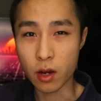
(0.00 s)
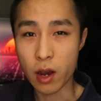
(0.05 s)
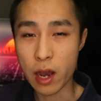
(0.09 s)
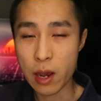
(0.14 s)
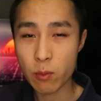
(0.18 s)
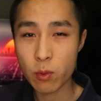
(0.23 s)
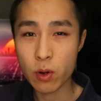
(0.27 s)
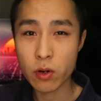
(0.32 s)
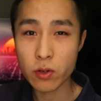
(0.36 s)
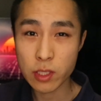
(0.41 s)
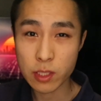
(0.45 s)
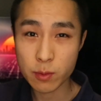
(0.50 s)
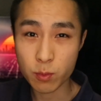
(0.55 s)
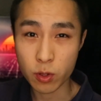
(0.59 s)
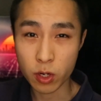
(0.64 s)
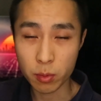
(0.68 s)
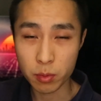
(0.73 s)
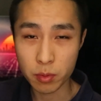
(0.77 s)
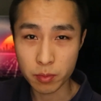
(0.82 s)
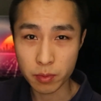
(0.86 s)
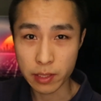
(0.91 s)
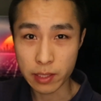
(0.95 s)
iWorld is
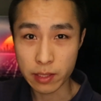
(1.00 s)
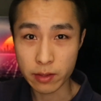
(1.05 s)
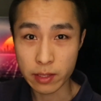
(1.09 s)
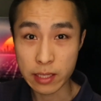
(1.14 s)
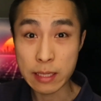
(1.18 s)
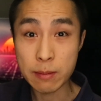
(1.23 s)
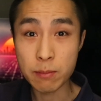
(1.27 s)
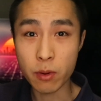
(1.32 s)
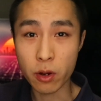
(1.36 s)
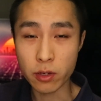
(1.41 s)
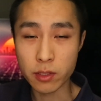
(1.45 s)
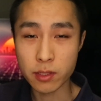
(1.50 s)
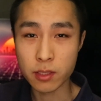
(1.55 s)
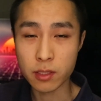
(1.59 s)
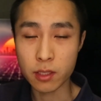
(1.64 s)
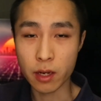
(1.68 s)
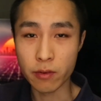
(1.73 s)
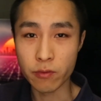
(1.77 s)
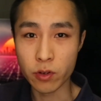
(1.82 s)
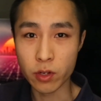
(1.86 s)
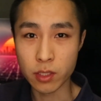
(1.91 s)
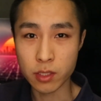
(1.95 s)
probably the most
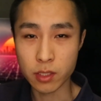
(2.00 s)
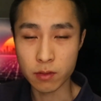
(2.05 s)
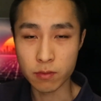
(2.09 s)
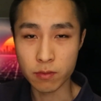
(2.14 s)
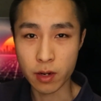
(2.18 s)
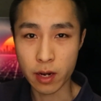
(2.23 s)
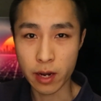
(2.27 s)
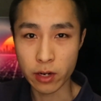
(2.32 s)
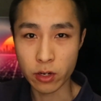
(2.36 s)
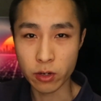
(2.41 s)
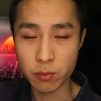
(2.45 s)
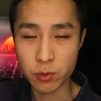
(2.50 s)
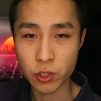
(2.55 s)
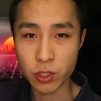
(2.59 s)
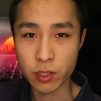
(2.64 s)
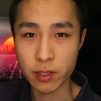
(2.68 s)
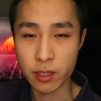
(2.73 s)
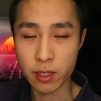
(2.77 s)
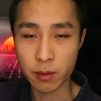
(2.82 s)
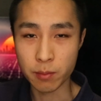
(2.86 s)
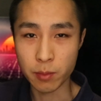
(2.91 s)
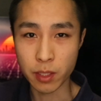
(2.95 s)
diversified option
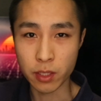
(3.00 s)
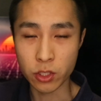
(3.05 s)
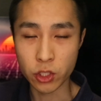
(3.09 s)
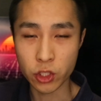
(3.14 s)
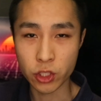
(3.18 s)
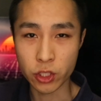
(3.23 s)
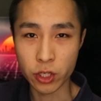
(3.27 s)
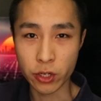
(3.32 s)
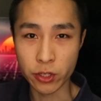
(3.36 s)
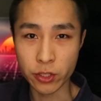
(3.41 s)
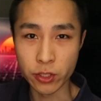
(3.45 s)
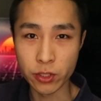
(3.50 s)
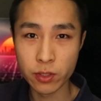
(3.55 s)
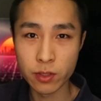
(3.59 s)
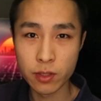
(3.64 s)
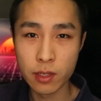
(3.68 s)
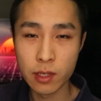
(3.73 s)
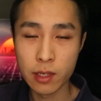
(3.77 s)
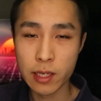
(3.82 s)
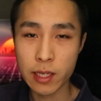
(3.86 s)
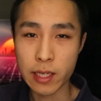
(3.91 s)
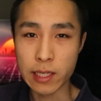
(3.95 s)
that I'm going to show
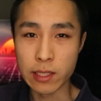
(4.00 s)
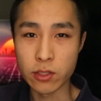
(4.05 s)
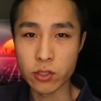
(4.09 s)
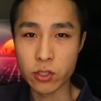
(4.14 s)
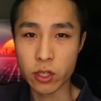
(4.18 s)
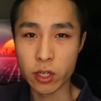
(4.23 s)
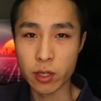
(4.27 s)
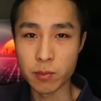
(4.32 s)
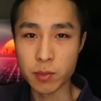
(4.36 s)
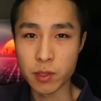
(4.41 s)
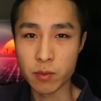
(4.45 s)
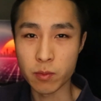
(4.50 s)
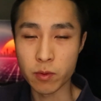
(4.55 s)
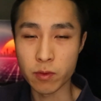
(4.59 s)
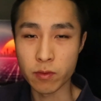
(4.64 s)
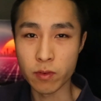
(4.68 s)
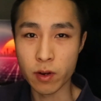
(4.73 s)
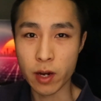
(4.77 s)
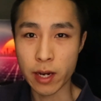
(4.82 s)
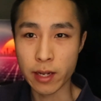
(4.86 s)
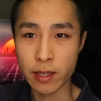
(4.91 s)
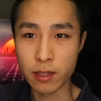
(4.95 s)
you in terms of
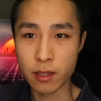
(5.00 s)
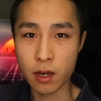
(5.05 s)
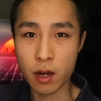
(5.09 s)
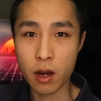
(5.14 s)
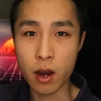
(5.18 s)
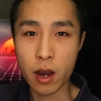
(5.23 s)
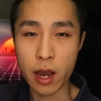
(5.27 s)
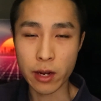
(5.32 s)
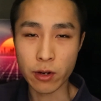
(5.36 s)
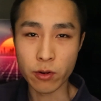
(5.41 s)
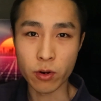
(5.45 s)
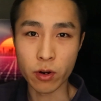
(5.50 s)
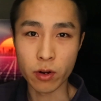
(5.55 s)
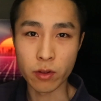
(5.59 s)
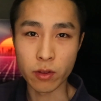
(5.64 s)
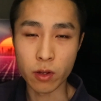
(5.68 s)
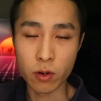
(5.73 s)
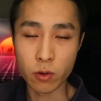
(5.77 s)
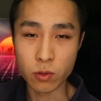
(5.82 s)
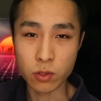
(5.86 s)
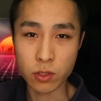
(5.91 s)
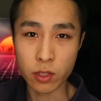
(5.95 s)
providing a high growth
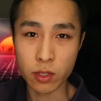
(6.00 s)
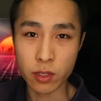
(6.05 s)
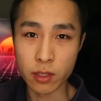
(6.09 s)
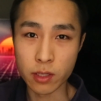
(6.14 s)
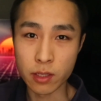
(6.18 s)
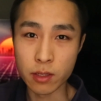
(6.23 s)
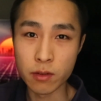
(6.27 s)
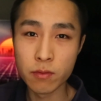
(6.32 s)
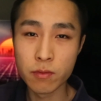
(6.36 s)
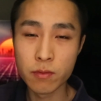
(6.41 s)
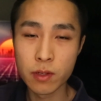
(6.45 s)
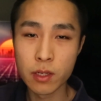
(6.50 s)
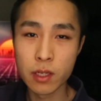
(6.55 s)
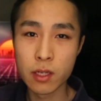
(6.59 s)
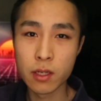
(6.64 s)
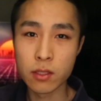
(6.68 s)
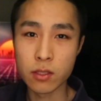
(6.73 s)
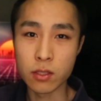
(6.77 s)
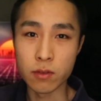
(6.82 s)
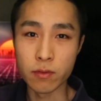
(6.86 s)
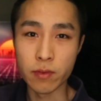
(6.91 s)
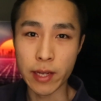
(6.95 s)
alternative
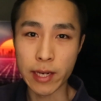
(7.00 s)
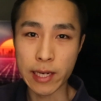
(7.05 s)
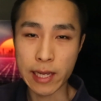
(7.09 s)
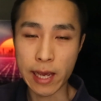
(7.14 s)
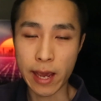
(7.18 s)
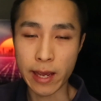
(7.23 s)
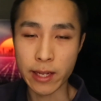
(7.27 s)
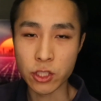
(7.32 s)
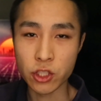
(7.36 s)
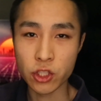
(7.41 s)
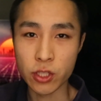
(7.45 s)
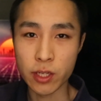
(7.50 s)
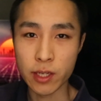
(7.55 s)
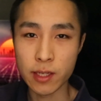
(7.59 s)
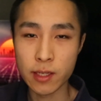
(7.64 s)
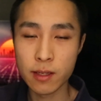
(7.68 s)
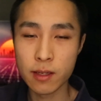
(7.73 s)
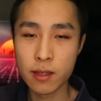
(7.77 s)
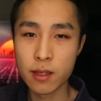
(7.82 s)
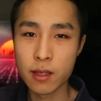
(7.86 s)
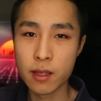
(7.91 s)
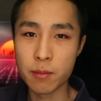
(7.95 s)
to
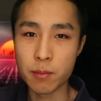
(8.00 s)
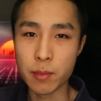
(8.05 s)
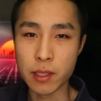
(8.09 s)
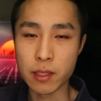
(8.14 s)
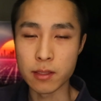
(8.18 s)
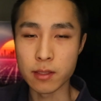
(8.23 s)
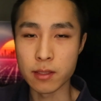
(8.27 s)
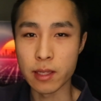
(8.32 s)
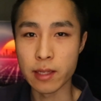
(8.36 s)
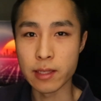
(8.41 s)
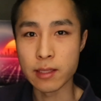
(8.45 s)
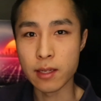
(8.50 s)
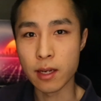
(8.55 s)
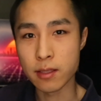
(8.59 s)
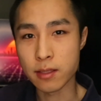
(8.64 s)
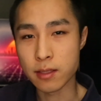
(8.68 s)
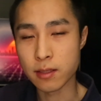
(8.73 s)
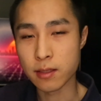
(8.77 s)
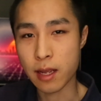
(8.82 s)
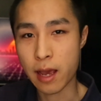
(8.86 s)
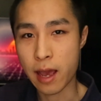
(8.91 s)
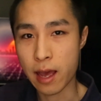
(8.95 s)
VDHG, because there
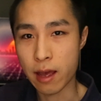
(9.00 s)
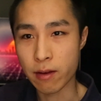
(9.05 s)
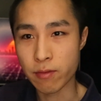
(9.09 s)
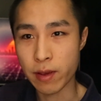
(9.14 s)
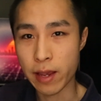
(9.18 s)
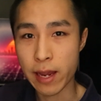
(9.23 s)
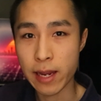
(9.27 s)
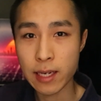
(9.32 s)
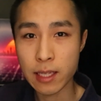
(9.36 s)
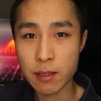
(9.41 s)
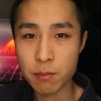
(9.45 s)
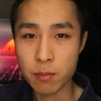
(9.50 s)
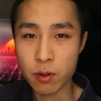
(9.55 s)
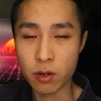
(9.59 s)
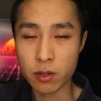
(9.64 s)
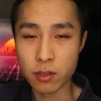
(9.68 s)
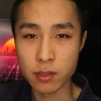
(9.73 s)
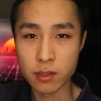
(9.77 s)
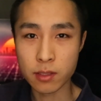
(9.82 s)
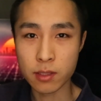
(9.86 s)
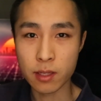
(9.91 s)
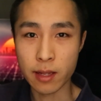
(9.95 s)
doesn't have any
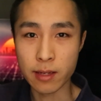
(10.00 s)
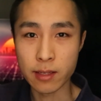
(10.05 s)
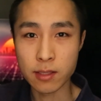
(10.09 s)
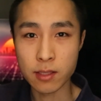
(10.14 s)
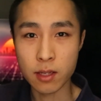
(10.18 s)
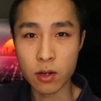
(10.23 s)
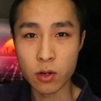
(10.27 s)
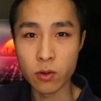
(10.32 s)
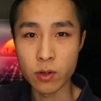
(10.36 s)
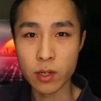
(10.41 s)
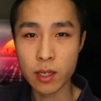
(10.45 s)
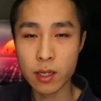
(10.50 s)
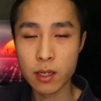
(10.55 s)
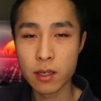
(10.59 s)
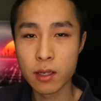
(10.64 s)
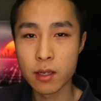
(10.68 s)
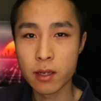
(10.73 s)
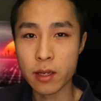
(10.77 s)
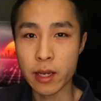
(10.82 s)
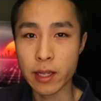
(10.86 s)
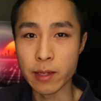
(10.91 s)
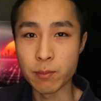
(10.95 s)
bonds that it's holding
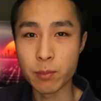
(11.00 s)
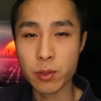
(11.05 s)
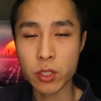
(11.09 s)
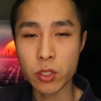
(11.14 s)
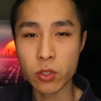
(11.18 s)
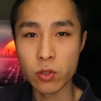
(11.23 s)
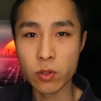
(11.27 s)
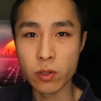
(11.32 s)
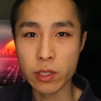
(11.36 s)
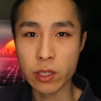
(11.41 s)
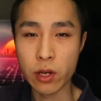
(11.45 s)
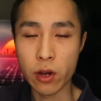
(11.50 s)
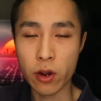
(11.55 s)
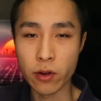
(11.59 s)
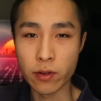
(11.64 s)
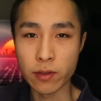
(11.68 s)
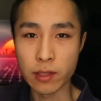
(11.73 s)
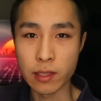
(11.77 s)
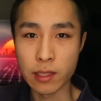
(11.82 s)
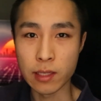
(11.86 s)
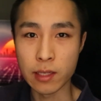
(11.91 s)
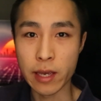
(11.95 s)
and purely
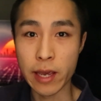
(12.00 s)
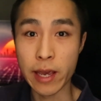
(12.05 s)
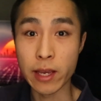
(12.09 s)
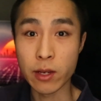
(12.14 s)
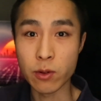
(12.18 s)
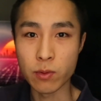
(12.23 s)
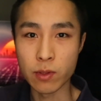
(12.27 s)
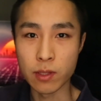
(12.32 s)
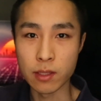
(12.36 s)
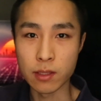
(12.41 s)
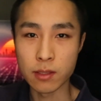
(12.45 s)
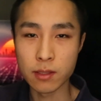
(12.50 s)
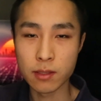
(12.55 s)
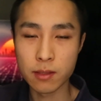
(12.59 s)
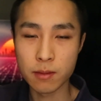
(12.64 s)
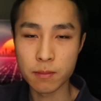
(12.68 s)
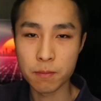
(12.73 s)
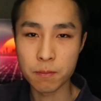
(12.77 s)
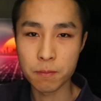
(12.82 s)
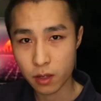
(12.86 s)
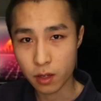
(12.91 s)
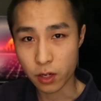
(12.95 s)
only
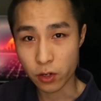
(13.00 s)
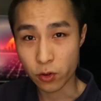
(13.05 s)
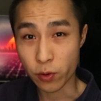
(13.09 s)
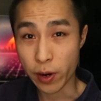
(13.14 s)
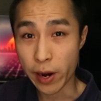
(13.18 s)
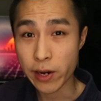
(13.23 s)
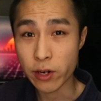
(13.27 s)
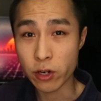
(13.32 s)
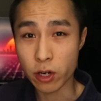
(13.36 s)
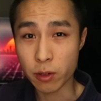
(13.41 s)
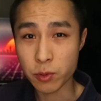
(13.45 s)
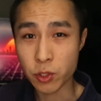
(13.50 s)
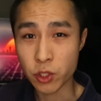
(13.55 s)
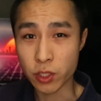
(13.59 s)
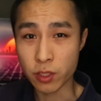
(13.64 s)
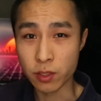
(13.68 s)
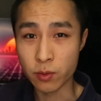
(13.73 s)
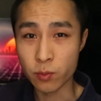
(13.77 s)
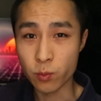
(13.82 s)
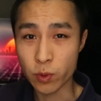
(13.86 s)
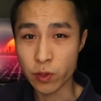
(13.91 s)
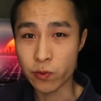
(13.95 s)
equities. A great
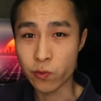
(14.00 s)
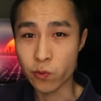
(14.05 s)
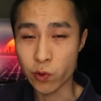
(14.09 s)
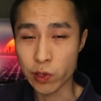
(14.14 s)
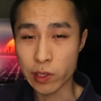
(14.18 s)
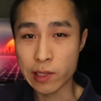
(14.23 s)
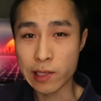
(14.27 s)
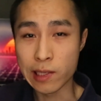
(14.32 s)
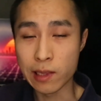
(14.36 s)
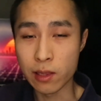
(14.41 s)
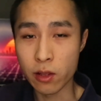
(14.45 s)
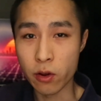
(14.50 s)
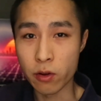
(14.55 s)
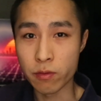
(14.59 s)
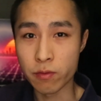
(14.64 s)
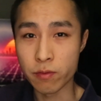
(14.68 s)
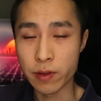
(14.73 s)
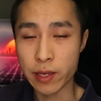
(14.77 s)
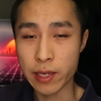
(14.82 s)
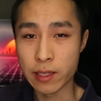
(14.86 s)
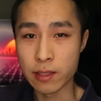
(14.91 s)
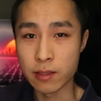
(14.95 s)
option with really low
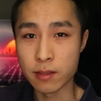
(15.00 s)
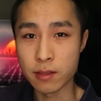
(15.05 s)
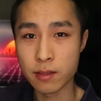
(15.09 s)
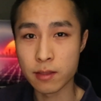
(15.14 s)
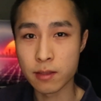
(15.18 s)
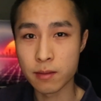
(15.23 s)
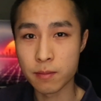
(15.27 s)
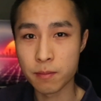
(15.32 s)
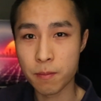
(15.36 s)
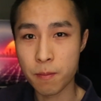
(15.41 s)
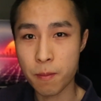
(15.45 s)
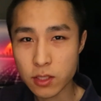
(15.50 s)
fees.